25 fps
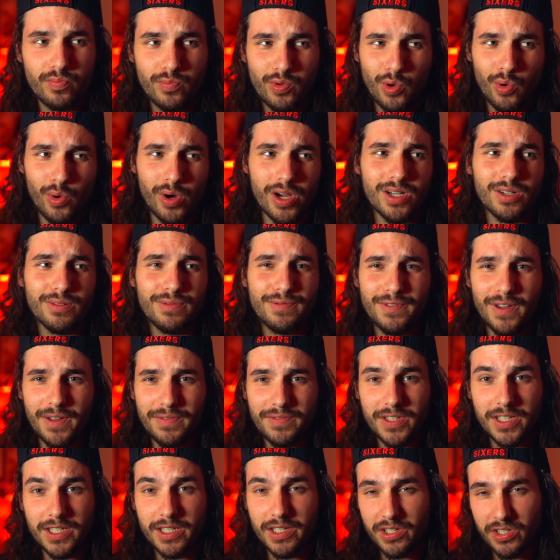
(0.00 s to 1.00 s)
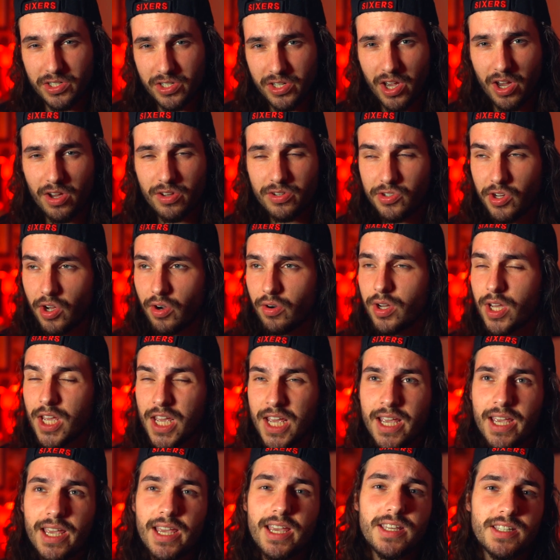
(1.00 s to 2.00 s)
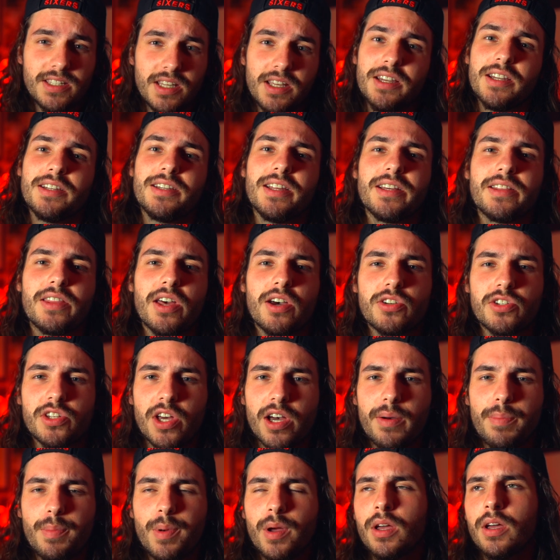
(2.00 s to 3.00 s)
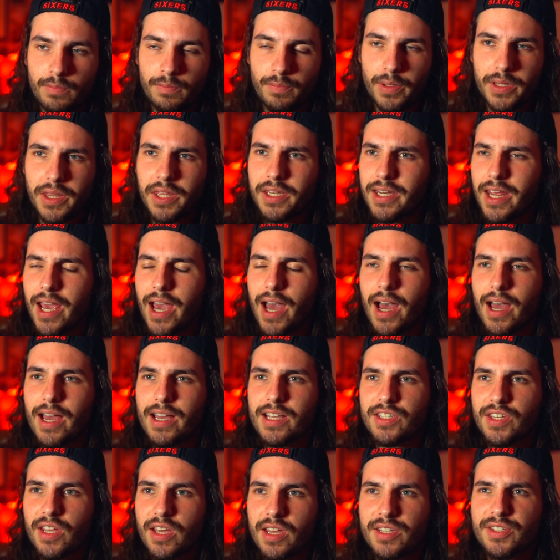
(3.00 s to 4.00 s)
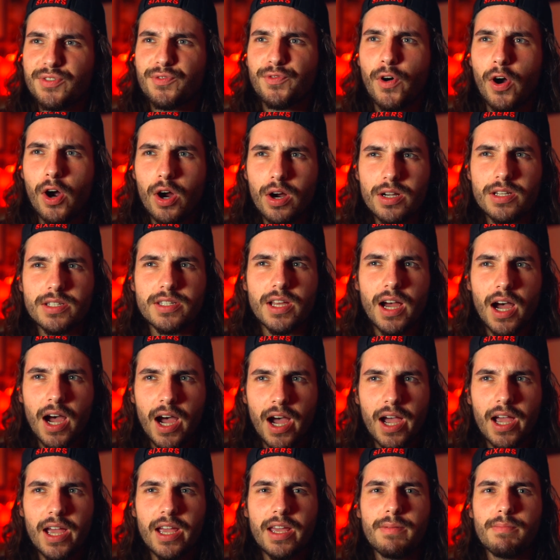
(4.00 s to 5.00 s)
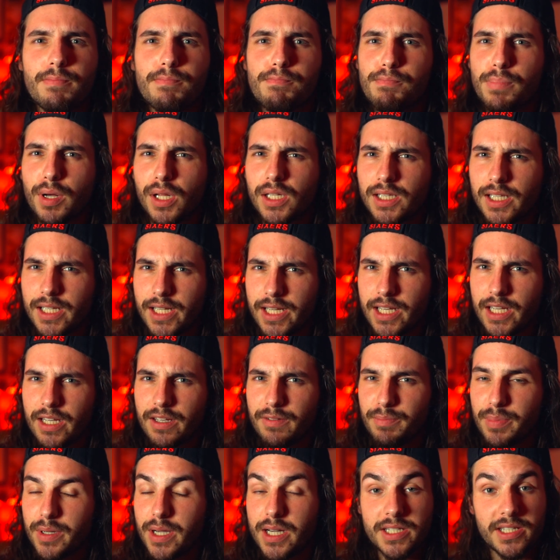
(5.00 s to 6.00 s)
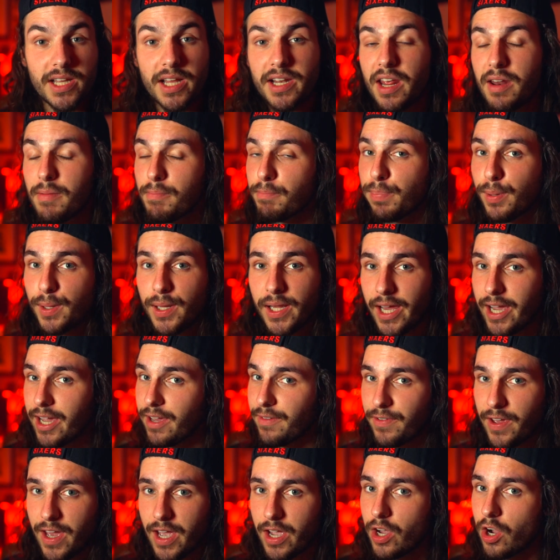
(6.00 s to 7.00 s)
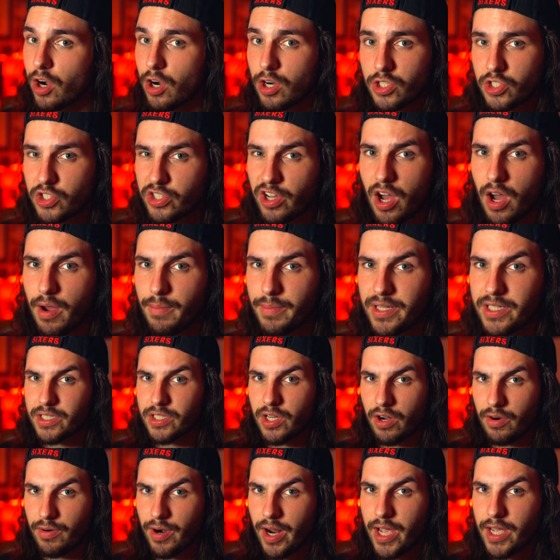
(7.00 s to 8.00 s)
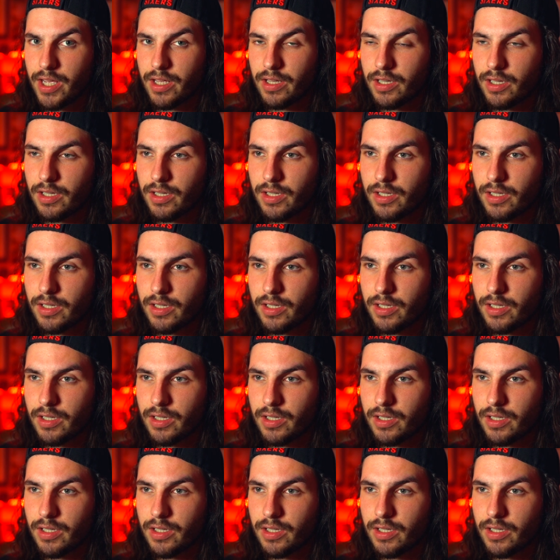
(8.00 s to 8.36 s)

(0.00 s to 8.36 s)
12, 15 years ago, so easy to dig those up. But then yeah, as far as I believe, because I didn't play Vanguard Zombies, all right?